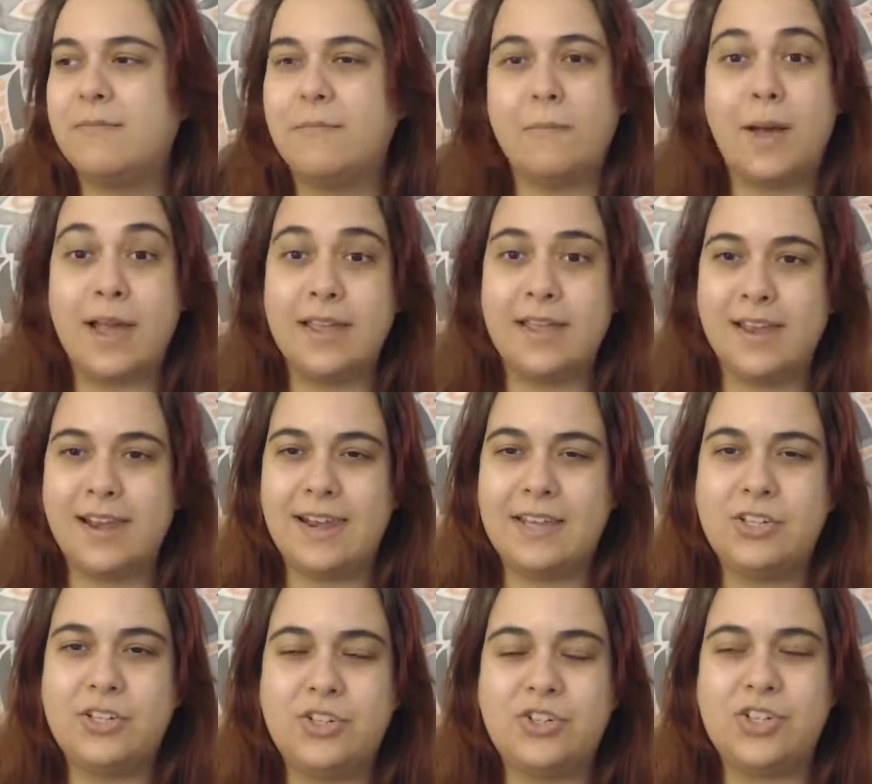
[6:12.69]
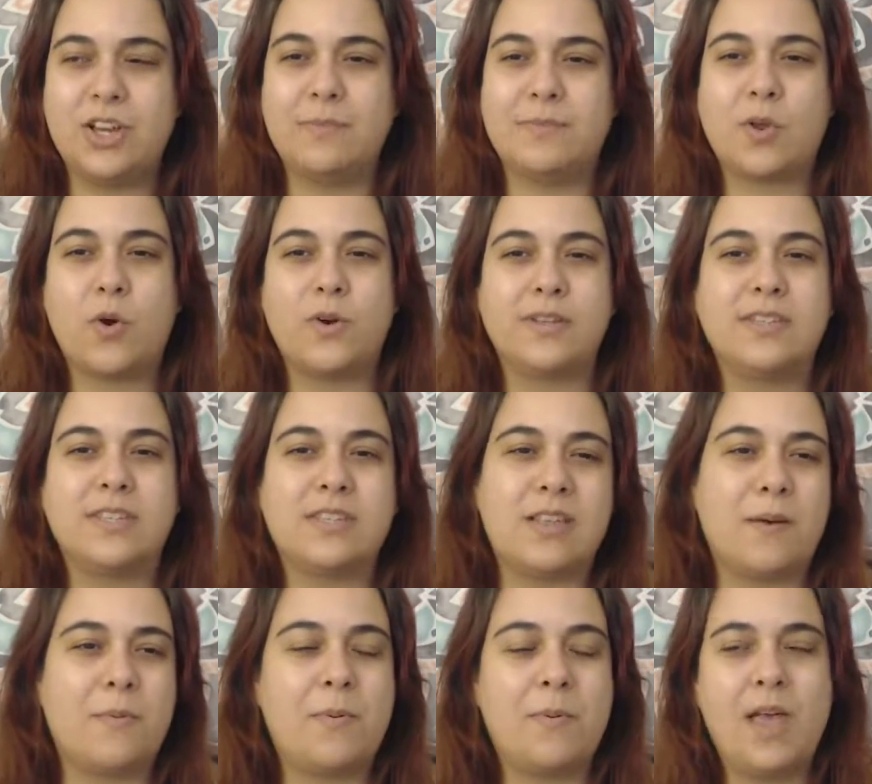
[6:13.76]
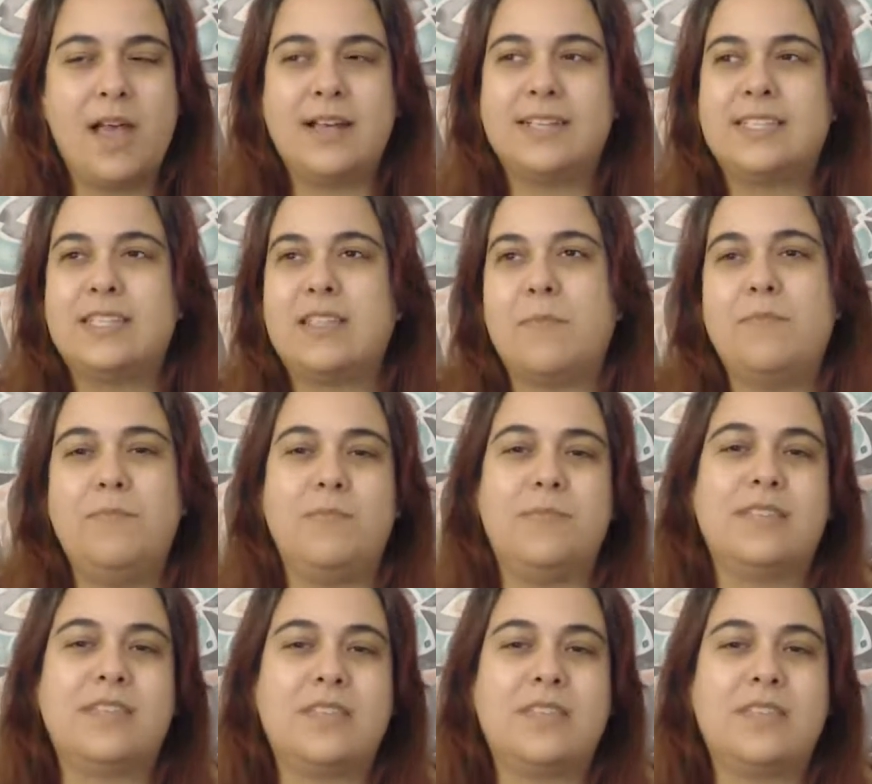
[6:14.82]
my relationships, or stopping